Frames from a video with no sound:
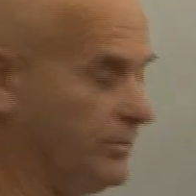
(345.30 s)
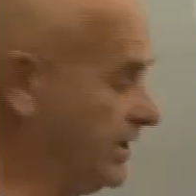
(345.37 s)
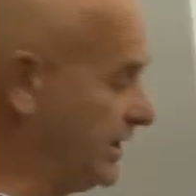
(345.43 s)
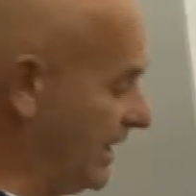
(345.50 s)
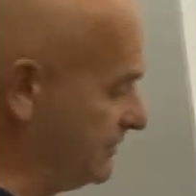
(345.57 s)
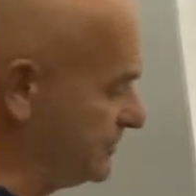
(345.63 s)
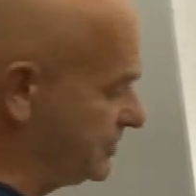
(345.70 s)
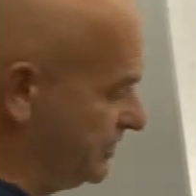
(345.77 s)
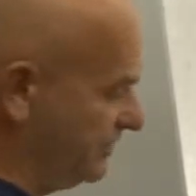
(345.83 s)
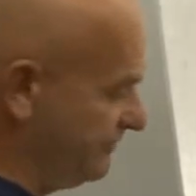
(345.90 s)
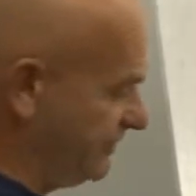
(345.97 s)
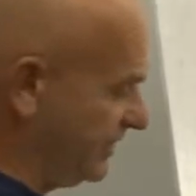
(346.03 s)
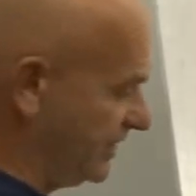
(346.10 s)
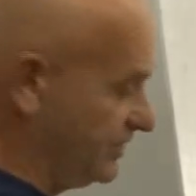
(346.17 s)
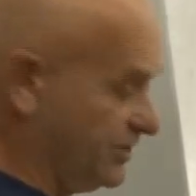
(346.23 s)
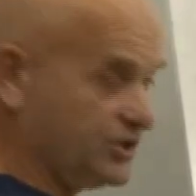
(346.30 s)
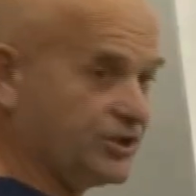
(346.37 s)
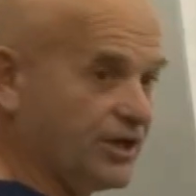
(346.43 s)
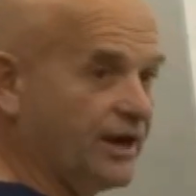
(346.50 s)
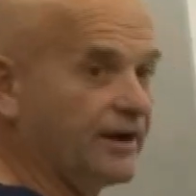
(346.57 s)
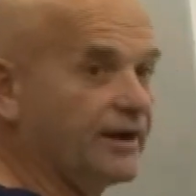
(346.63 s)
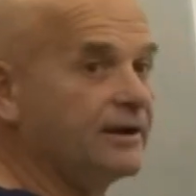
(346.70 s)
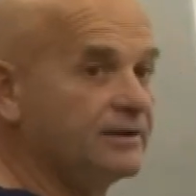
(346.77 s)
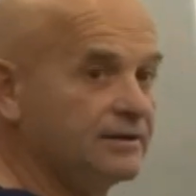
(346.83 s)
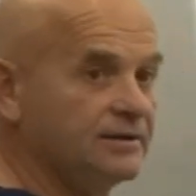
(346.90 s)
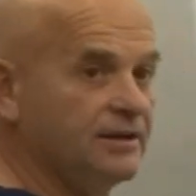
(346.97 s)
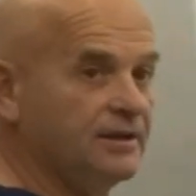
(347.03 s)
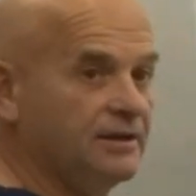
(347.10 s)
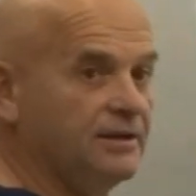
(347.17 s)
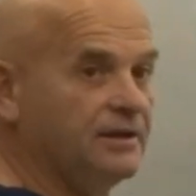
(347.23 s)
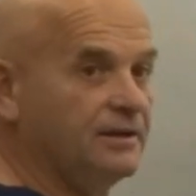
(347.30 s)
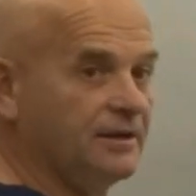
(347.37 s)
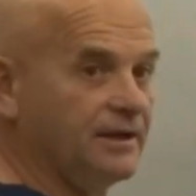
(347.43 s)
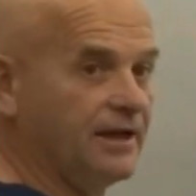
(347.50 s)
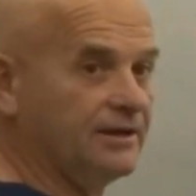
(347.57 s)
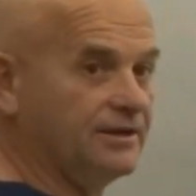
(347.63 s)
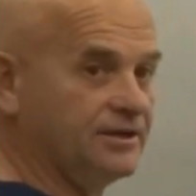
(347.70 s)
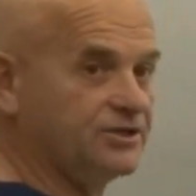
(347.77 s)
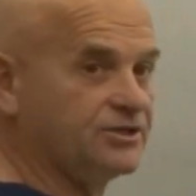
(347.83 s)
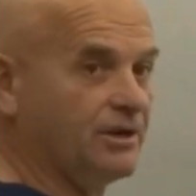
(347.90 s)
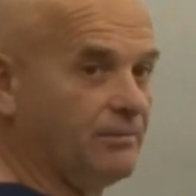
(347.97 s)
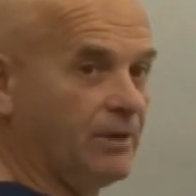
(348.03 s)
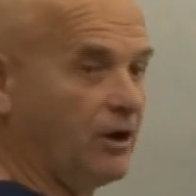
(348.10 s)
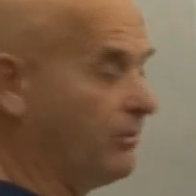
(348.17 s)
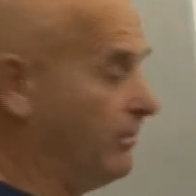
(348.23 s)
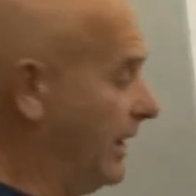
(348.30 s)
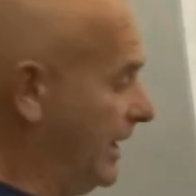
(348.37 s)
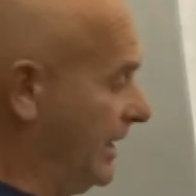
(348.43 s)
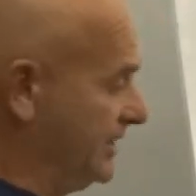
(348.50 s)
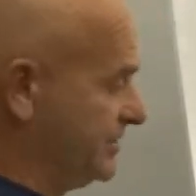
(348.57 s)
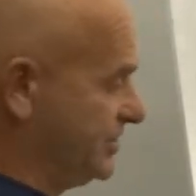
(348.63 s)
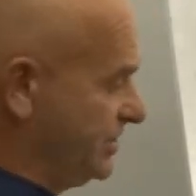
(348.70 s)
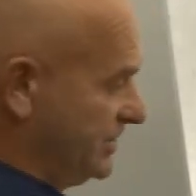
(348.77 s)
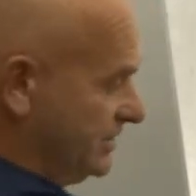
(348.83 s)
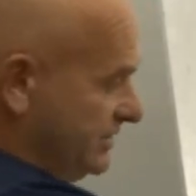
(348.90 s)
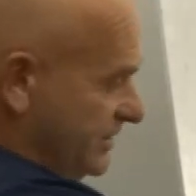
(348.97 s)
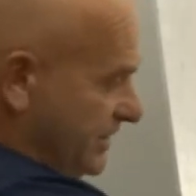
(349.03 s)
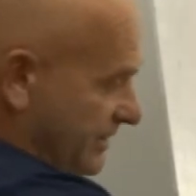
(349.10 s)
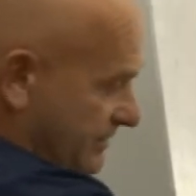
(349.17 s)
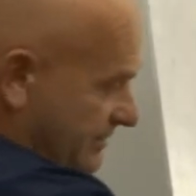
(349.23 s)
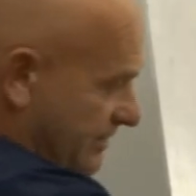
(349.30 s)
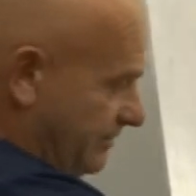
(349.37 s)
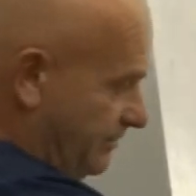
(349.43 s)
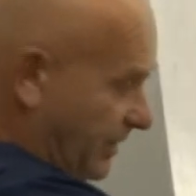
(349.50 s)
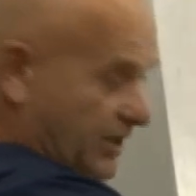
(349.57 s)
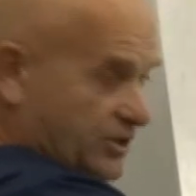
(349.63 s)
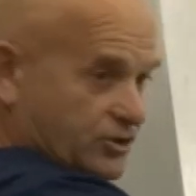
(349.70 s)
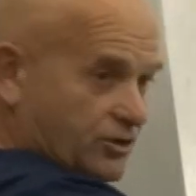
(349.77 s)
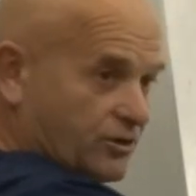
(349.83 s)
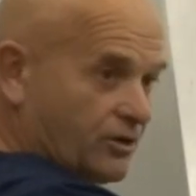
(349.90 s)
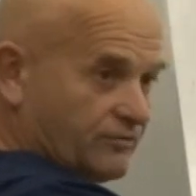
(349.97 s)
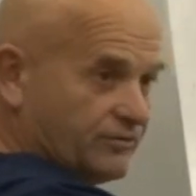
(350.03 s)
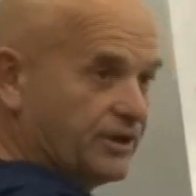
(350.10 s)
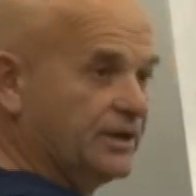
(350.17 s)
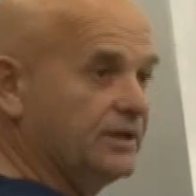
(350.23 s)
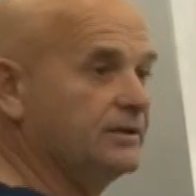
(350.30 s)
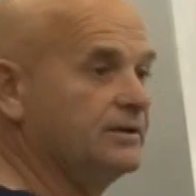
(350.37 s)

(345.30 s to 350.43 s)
it becomes stiffer in this area. And is somehow balancing the pressure of